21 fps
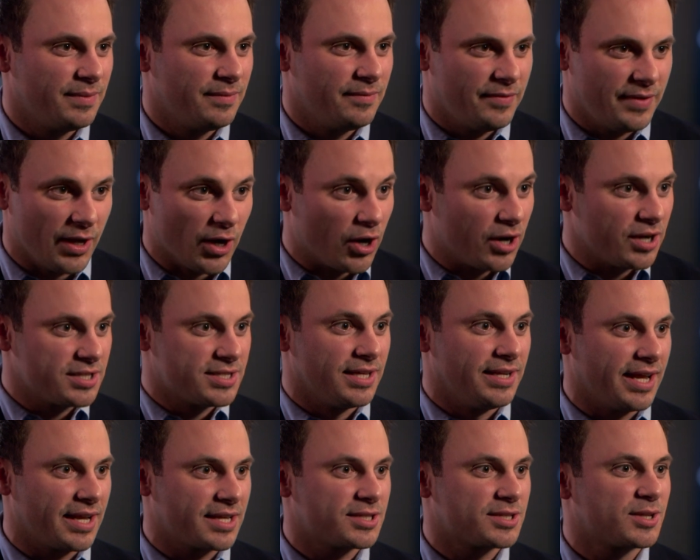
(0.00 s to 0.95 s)
VR is
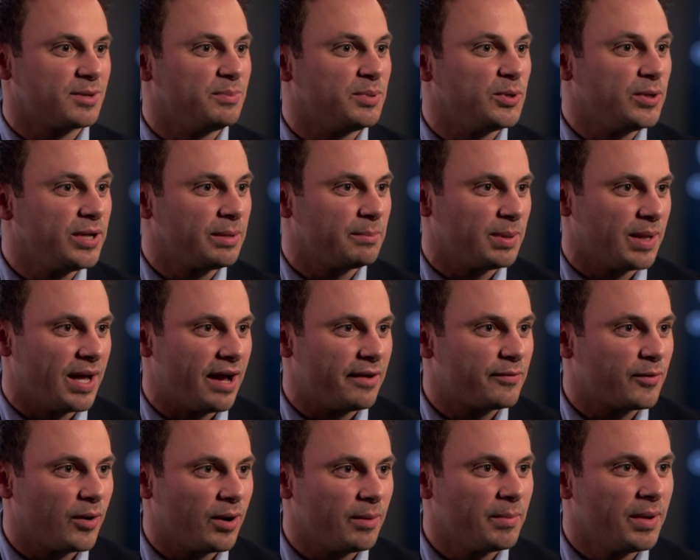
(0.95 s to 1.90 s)
the next computing
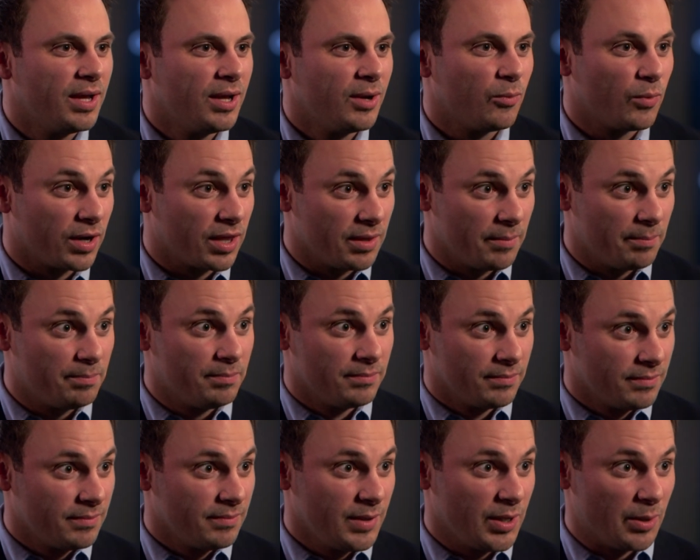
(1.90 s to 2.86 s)
platform, one of
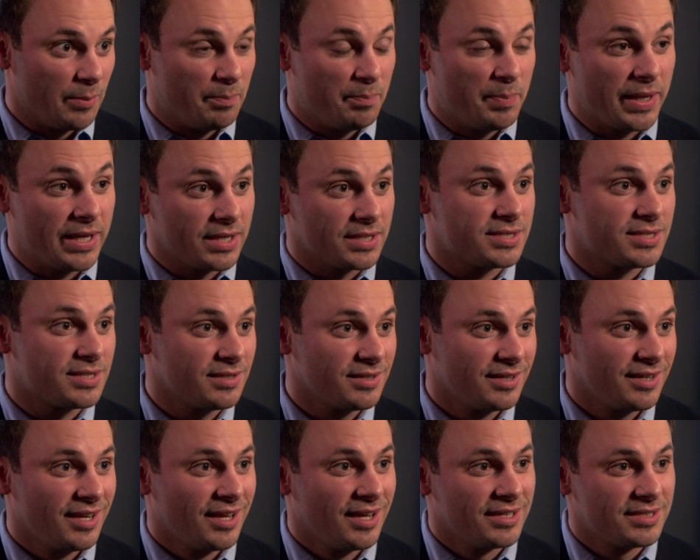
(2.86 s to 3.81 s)
the biggest,
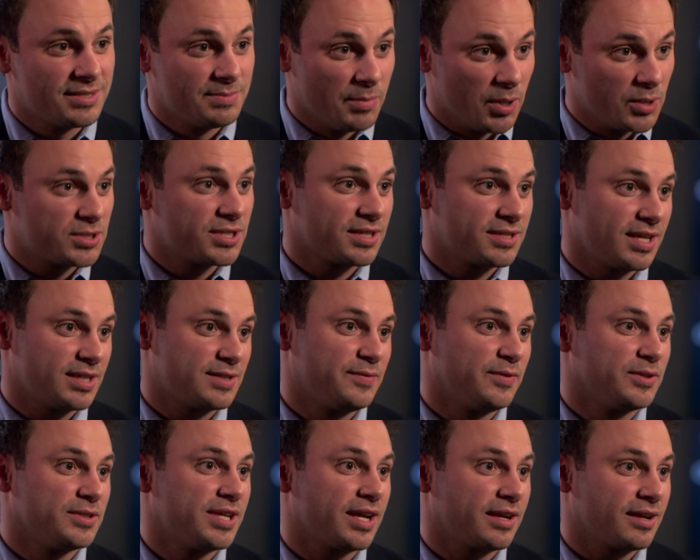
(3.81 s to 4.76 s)
most
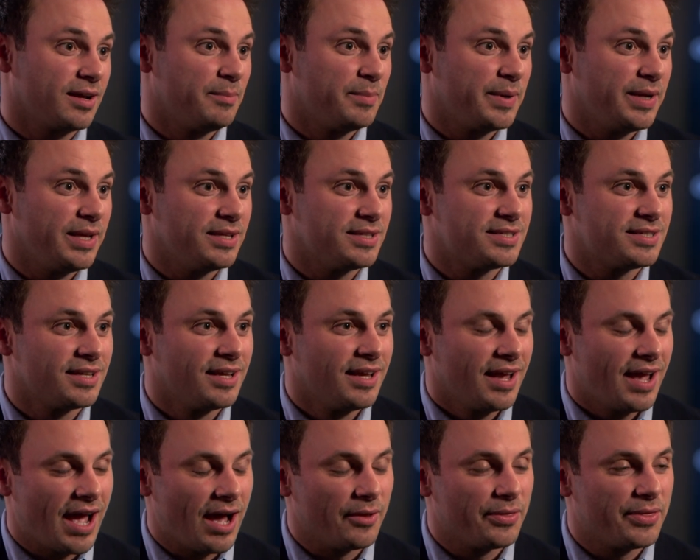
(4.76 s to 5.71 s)
successful tech companies
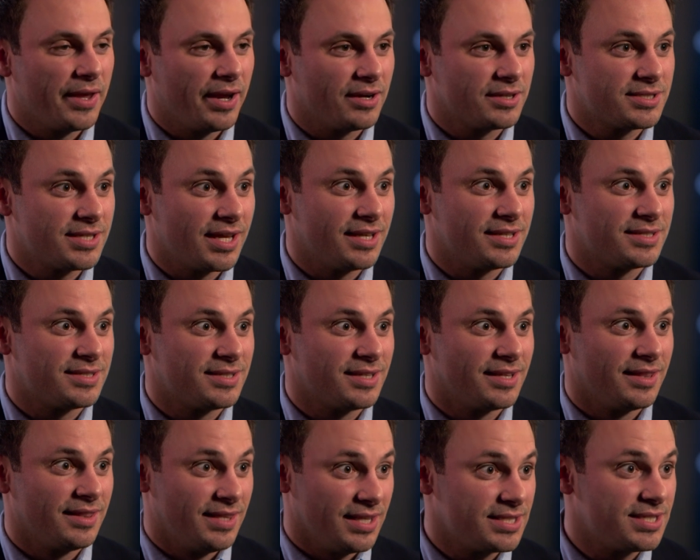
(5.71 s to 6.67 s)
out there says,
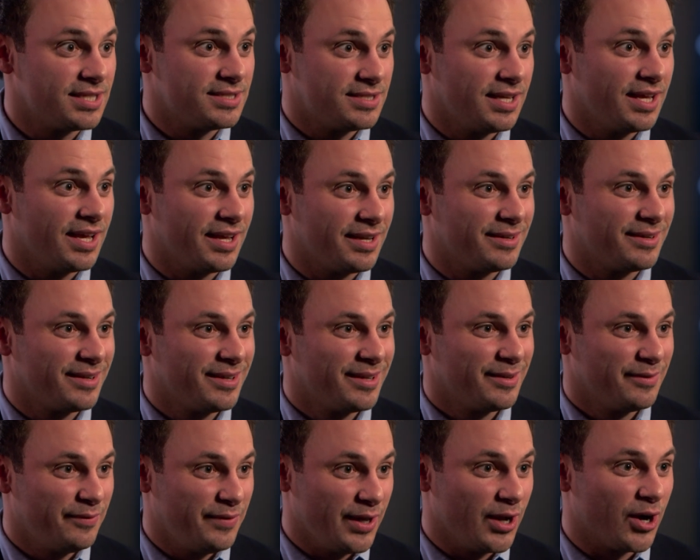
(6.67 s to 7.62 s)
this is it,
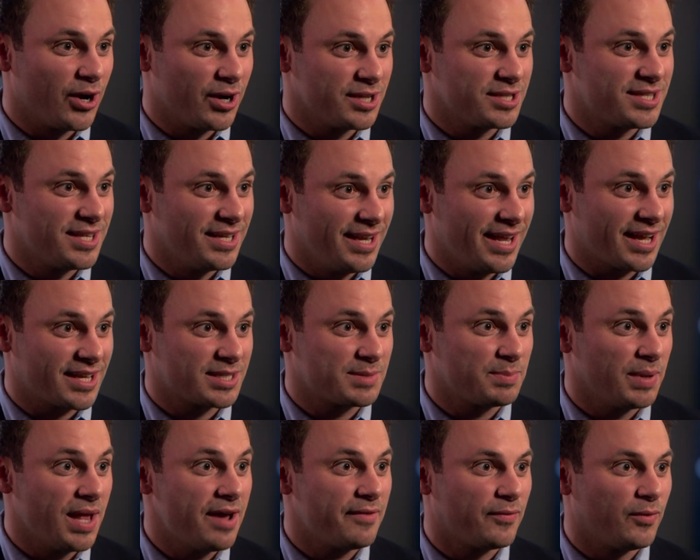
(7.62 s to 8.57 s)
VR is the
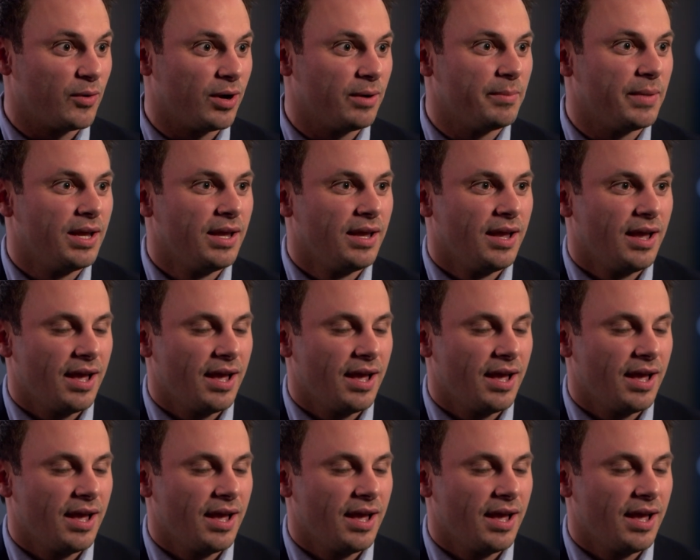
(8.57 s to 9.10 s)
next platform.